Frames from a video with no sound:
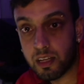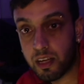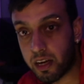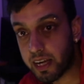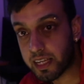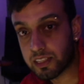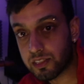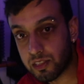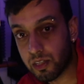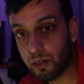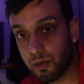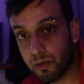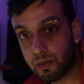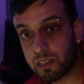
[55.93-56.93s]
Alright,
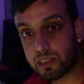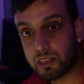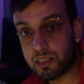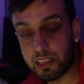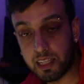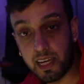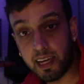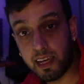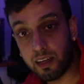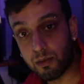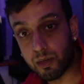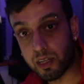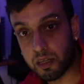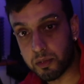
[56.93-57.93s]
so today
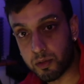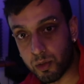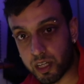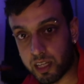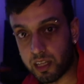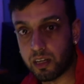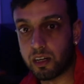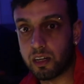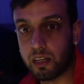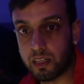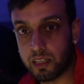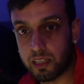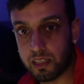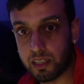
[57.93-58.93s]
we're going to be working
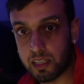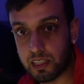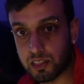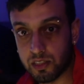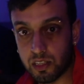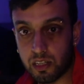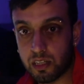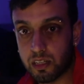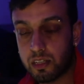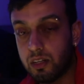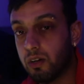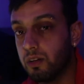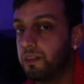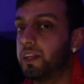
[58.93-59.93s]
on a song
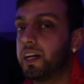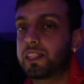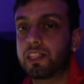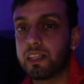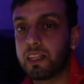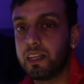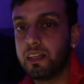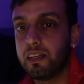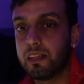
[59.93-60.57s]
called Nachri.